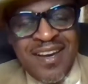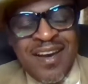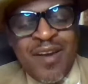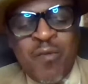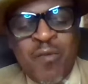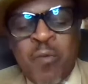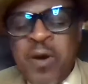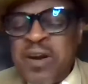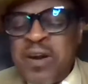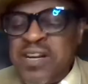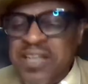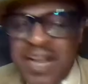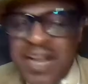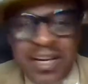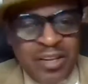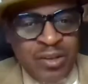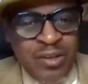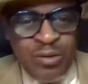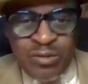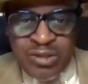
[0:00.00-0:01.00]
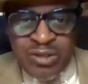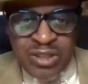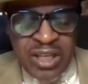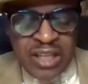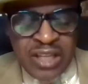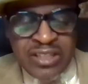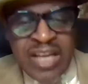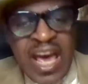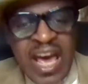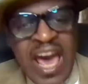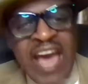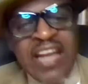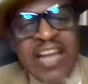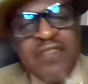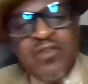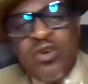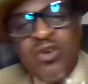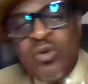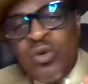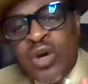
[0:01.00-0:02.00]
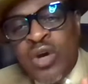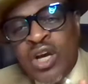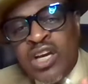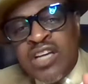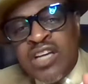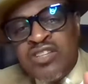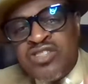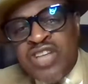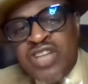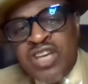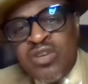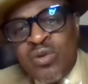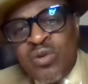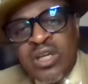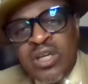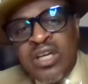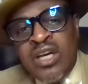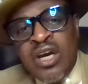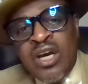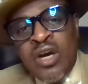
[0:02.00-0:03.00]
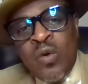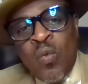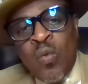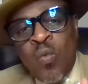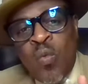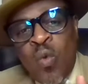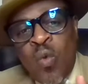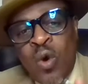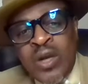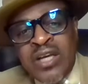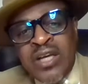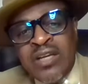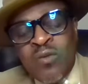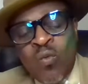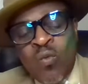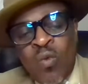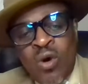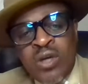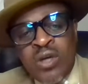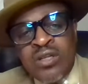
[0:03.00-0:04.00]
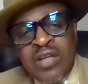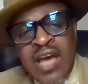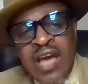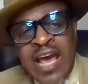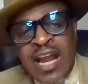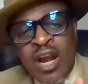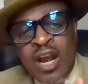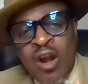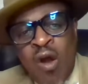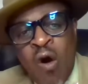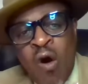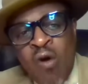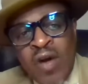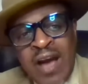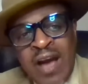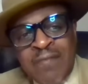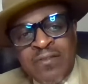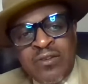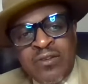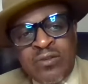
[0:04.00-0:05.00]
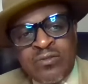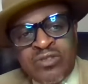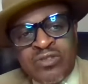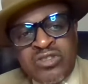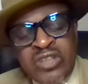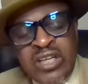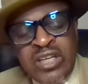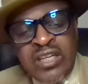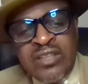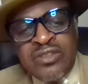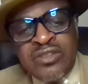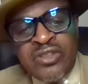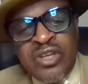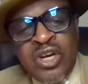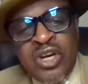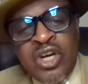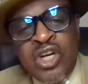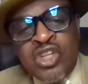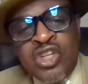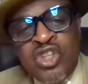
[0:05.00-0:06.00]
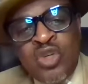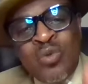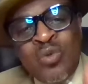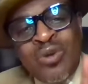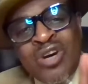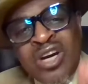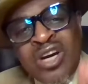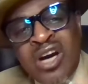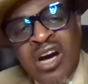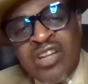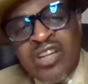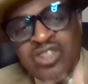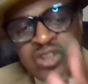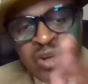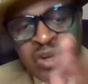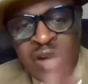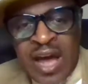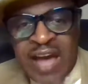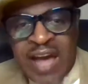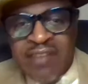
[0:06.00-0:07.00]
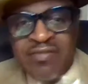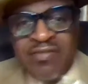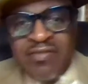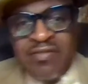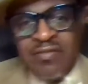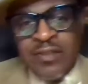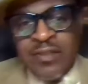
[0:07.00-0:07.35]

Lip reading: We're none of those things. And if you continually want and long after those things, you will cut your life.